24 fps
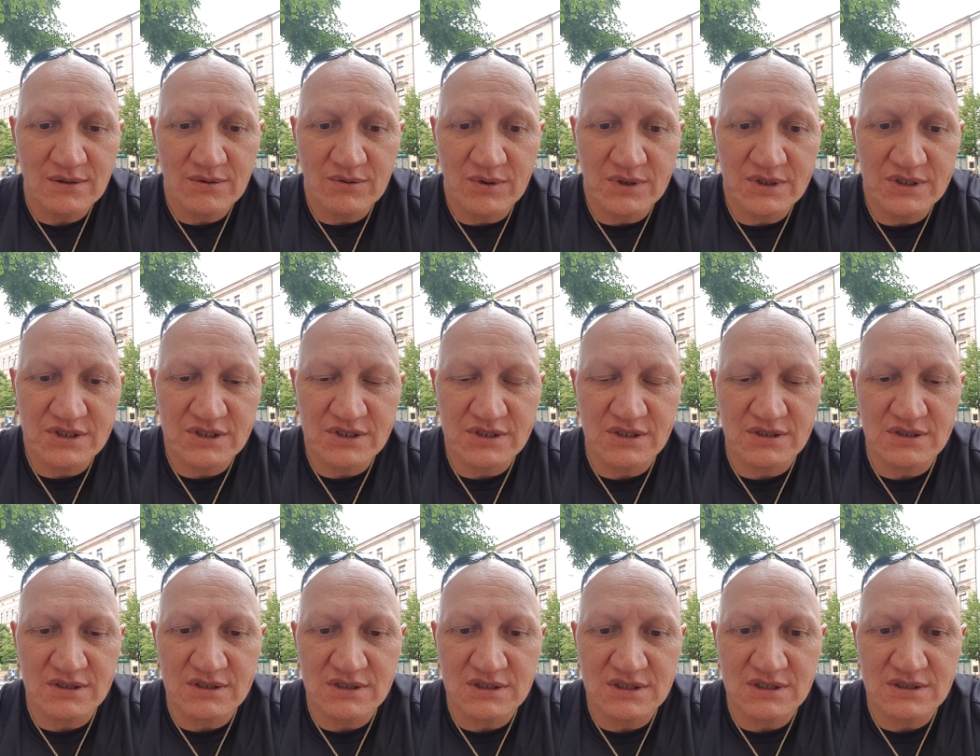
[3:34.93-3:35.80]
which
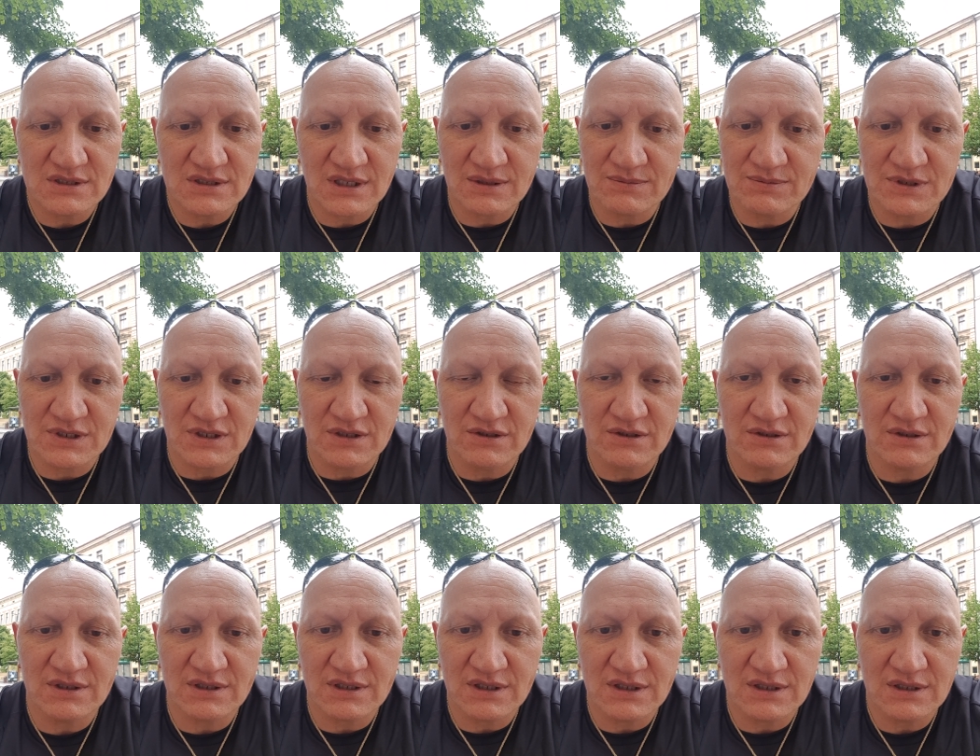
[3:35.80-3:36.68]
is
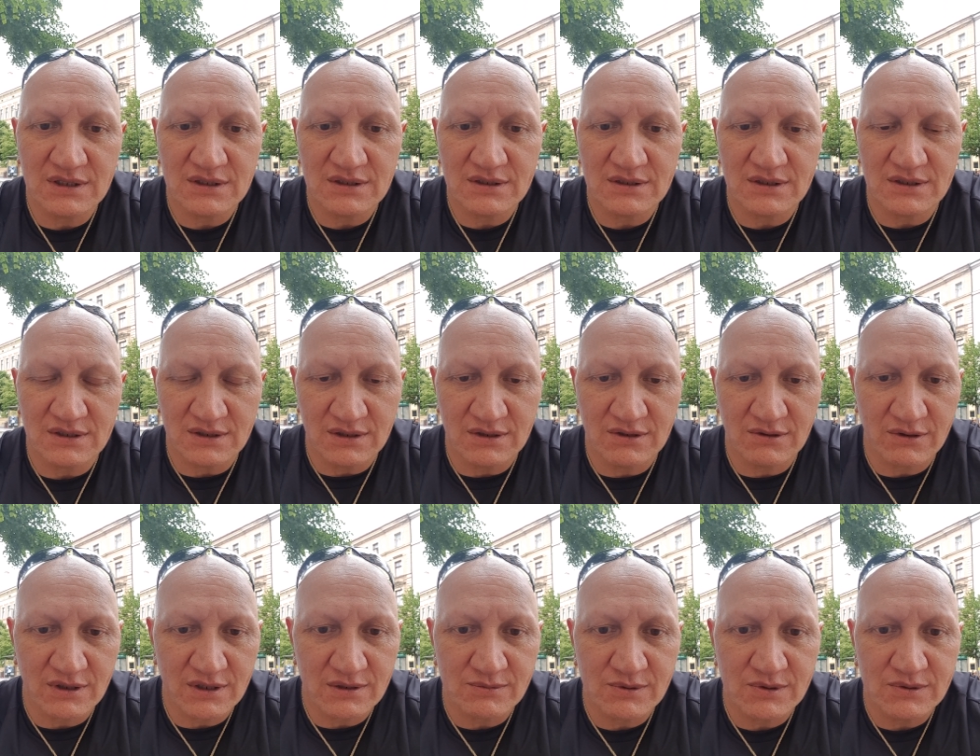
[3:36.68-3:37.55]
absolutely
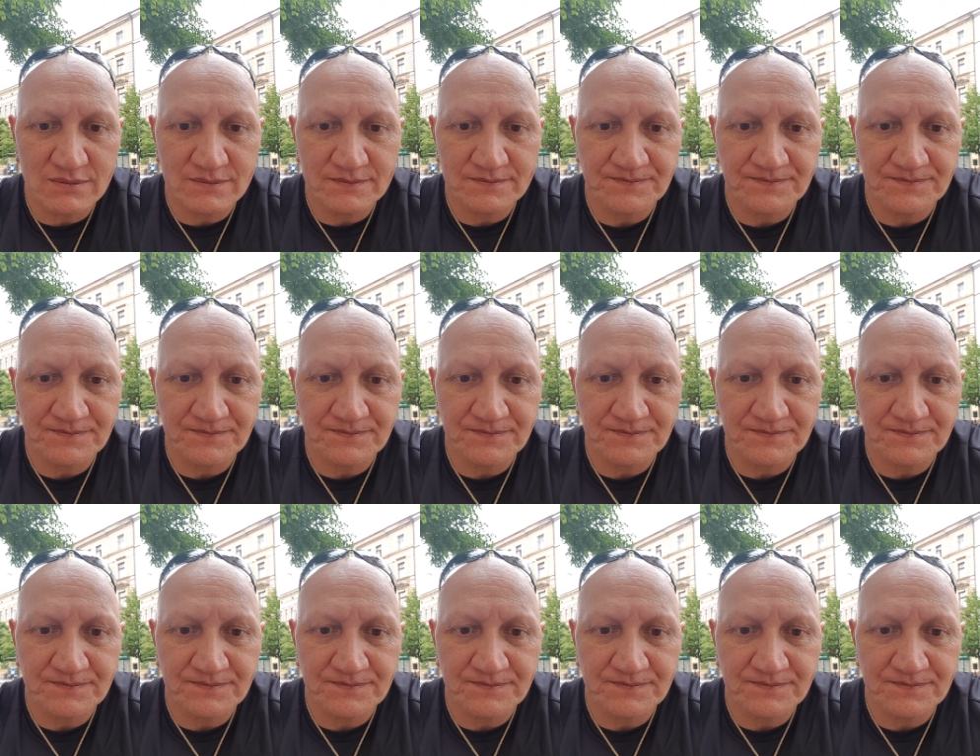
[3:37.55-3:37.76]
incredible.